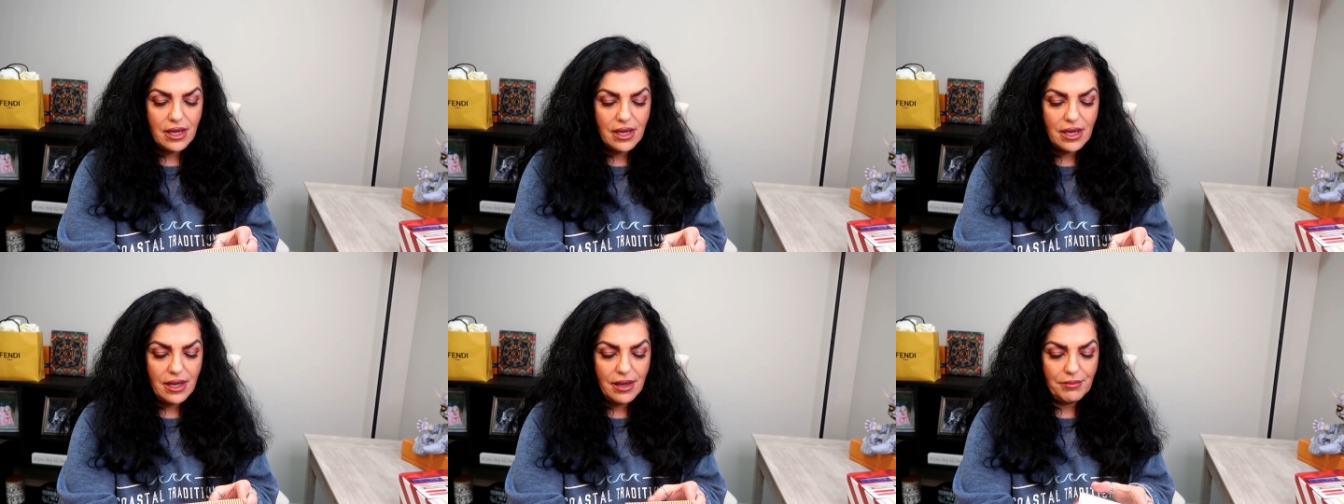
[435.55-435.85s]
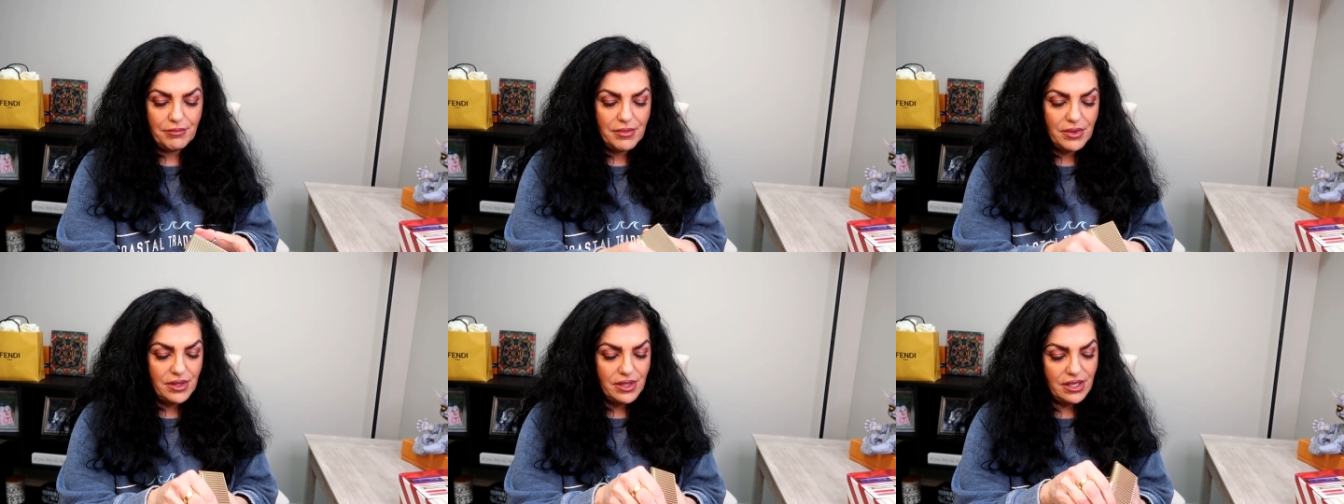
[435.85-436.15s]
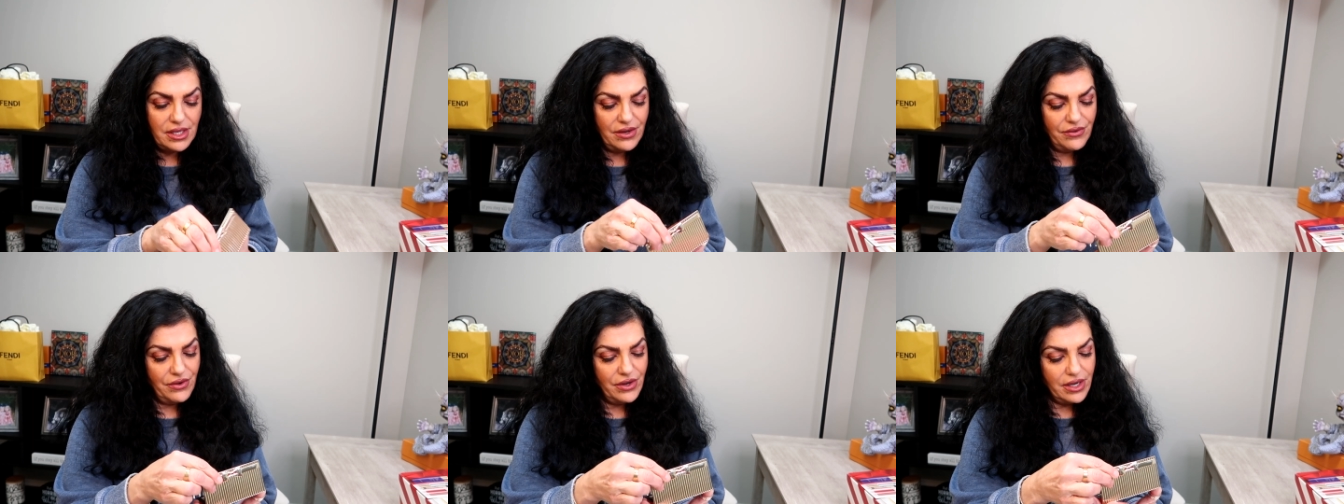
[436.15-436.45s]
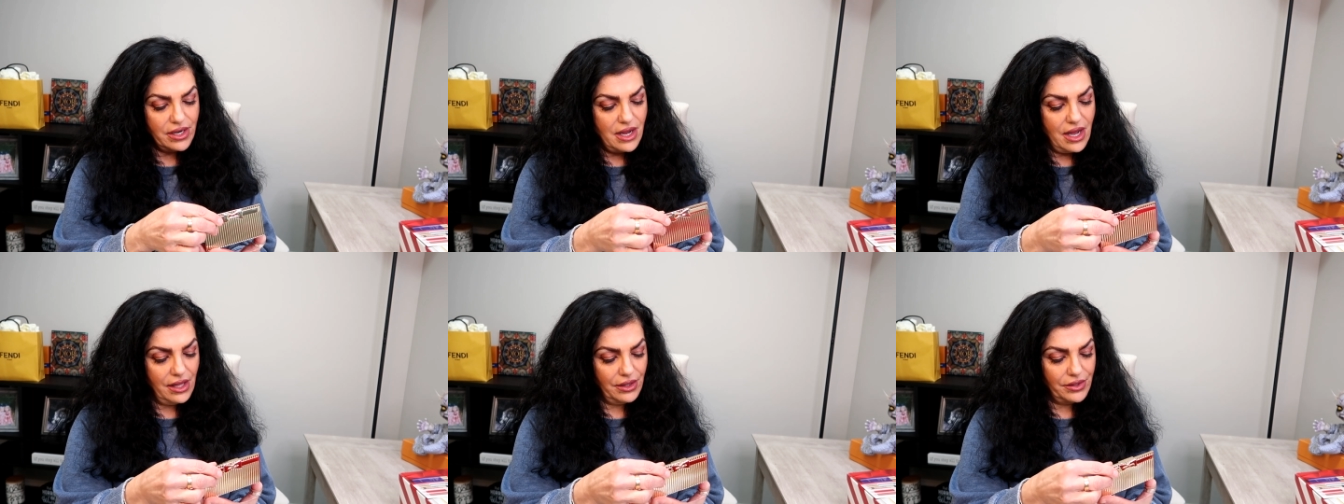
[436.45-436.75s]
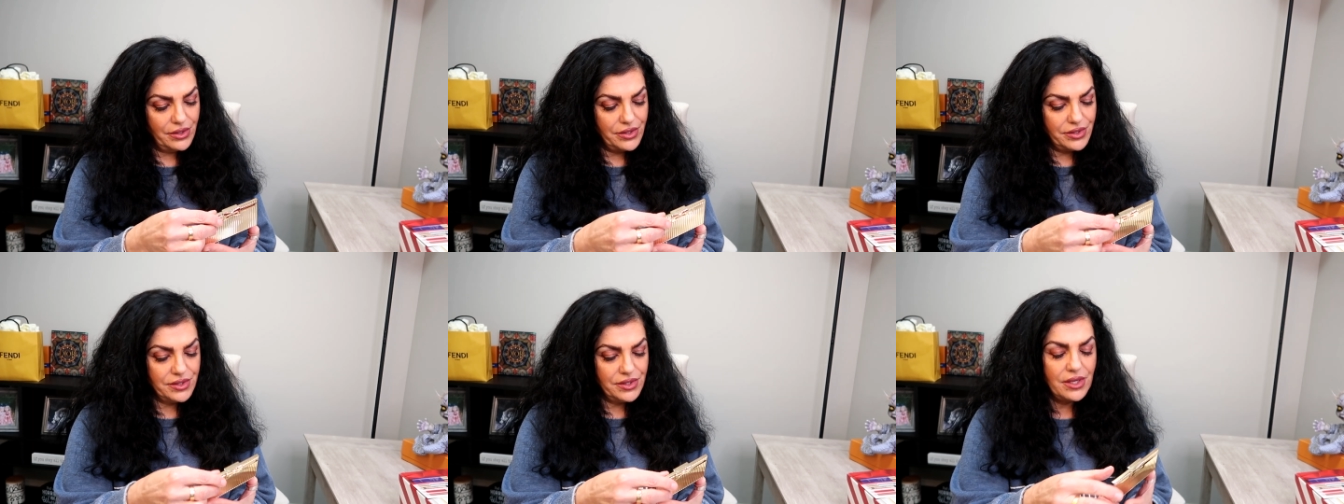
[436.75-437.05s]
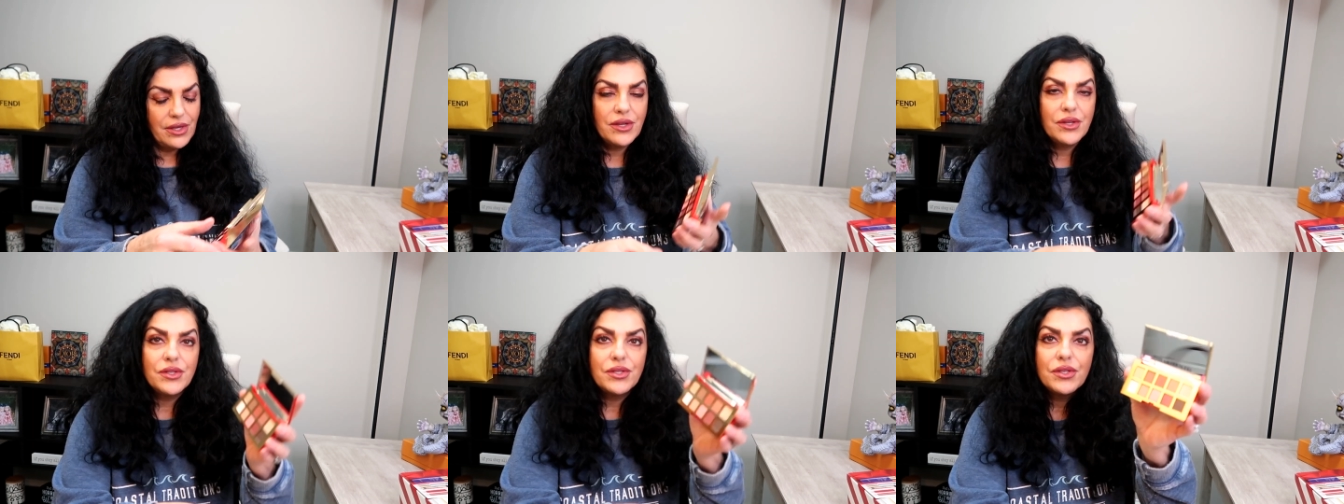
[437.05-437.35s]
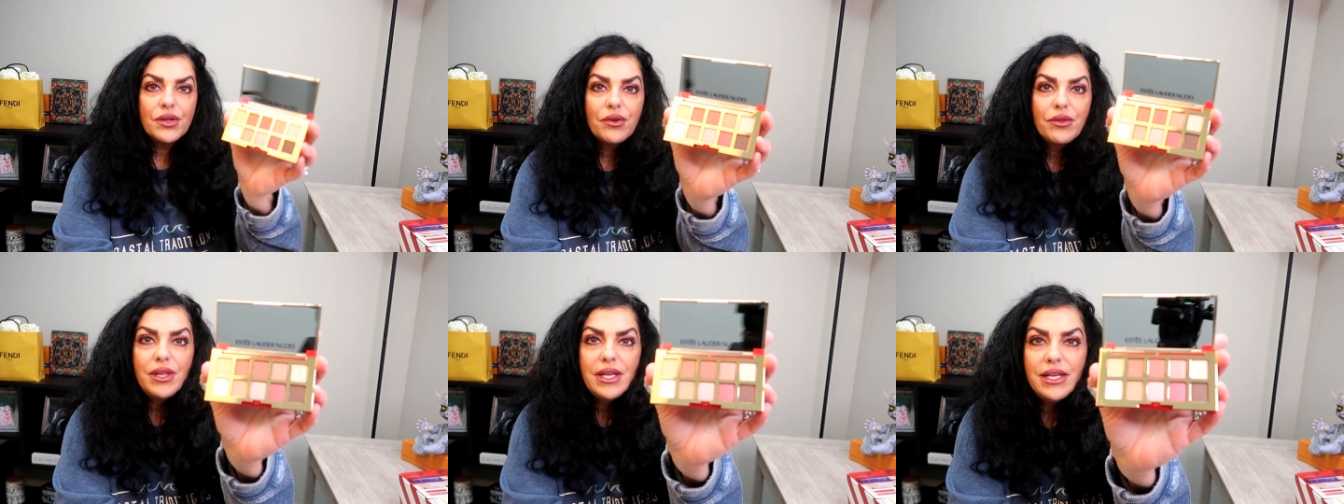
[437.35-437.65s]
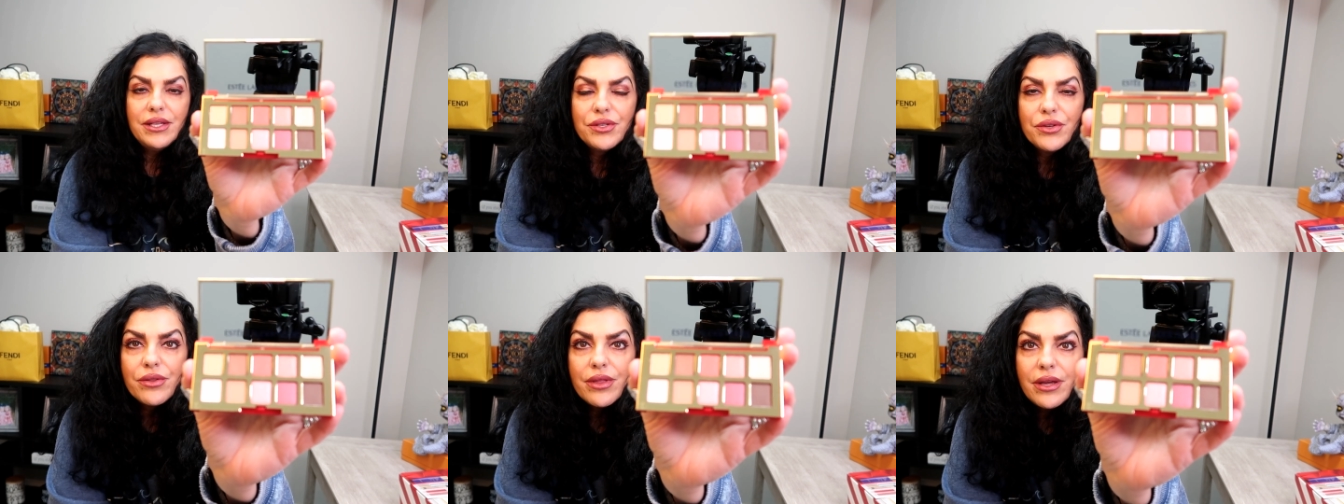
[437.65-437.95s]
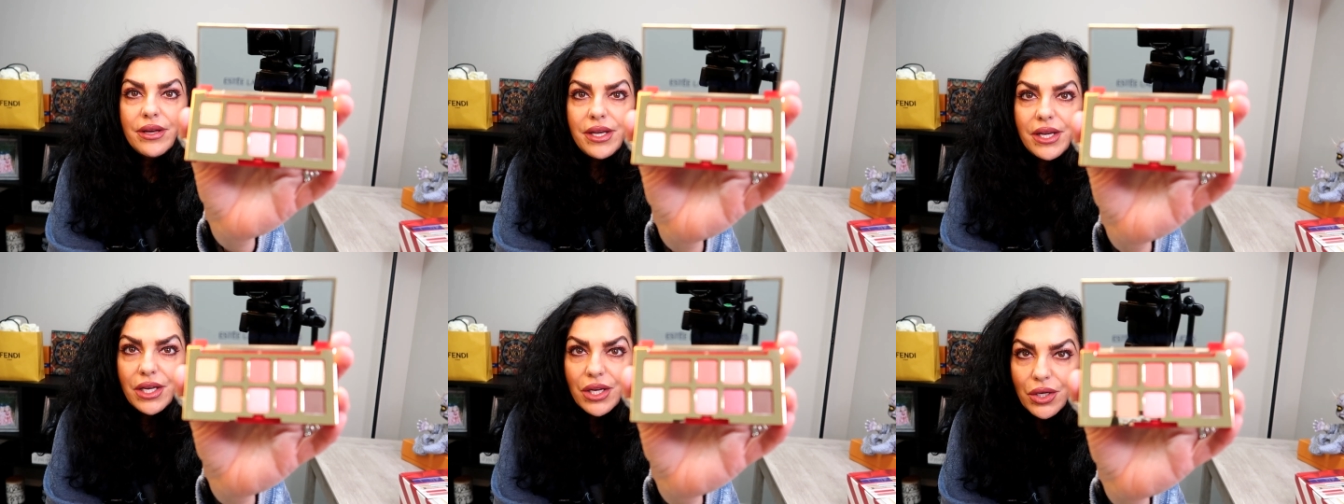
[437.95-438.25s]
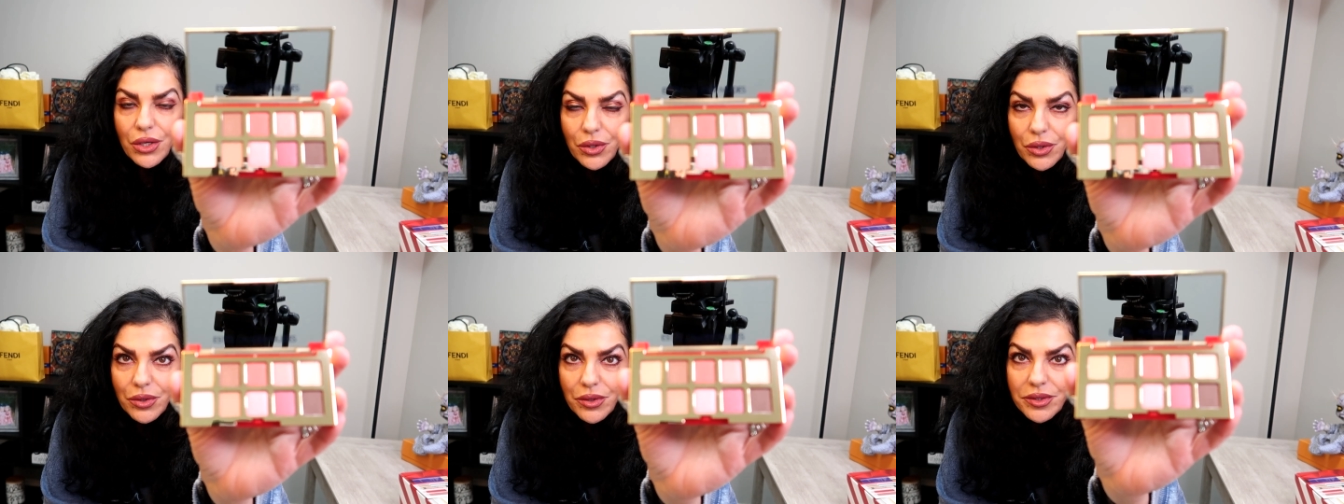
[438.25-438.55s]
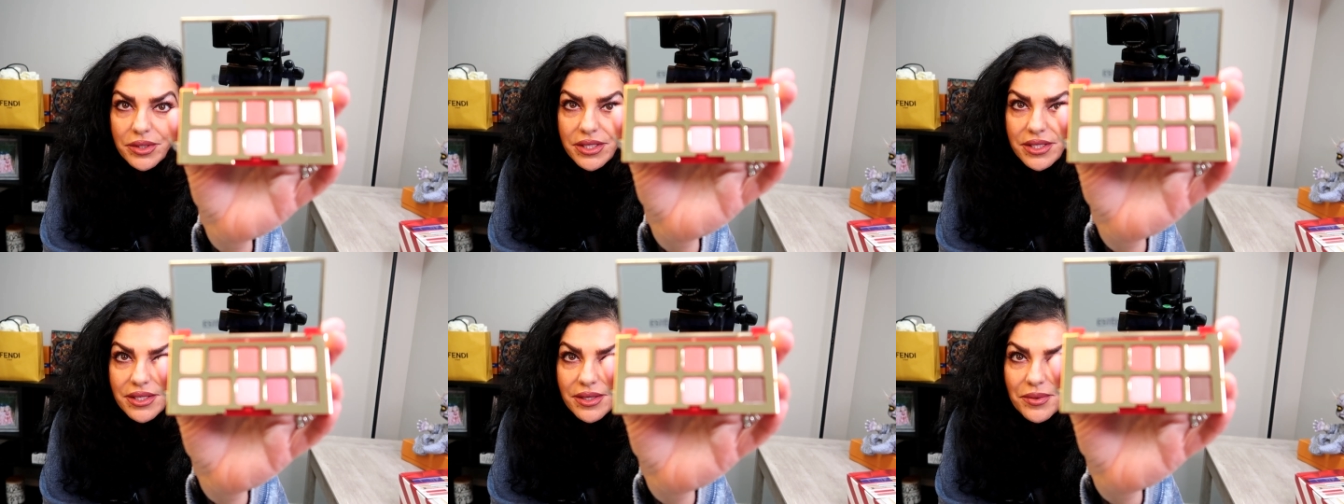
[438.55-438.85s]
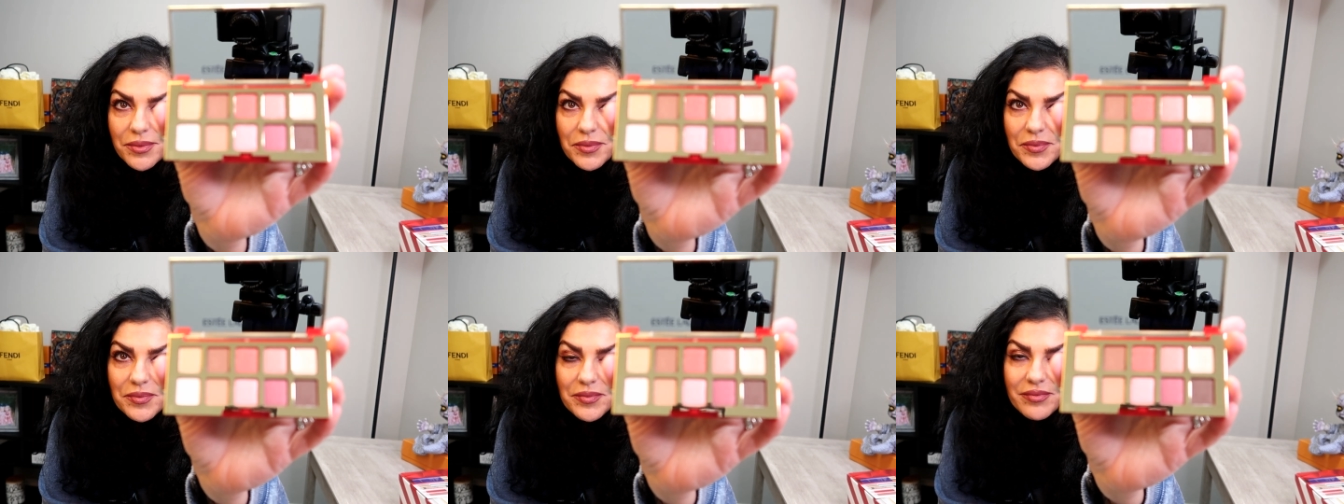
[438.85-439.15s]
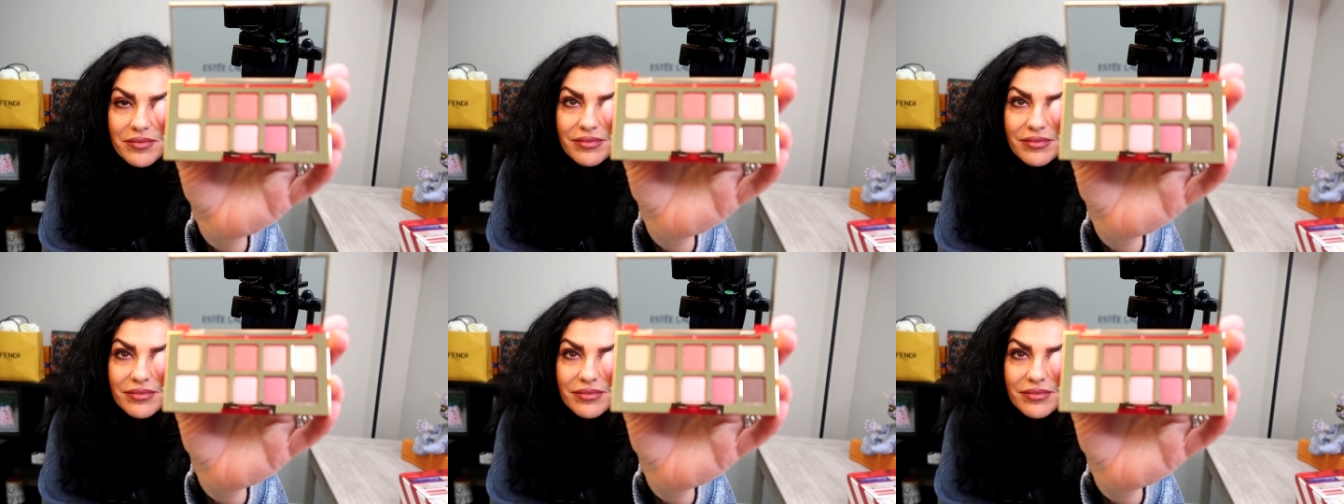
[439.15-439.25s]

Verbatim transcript: the different colors. So these are the nudes.